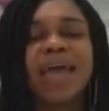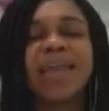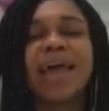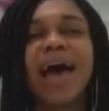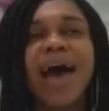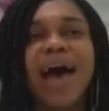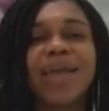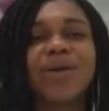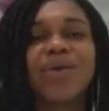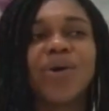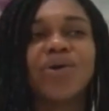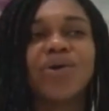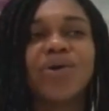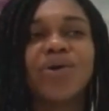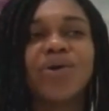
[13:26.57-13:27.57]
And I
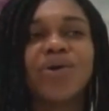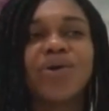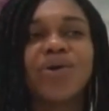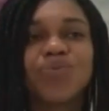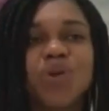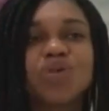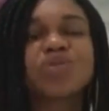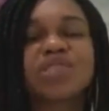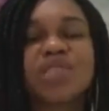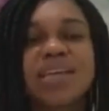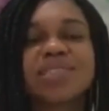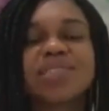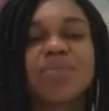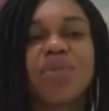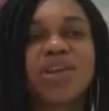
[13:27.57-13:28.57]
want to sign
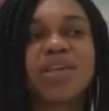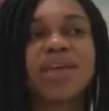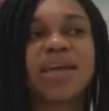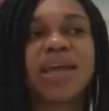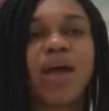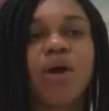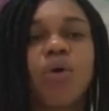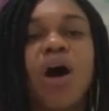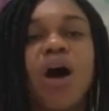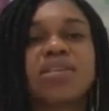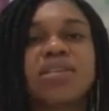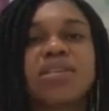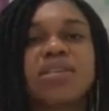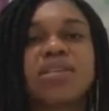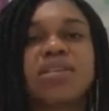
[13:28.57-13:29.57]
somebody that I
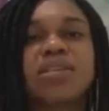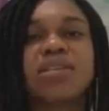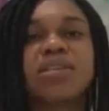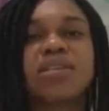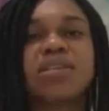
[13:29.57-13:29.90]
wholeheartedly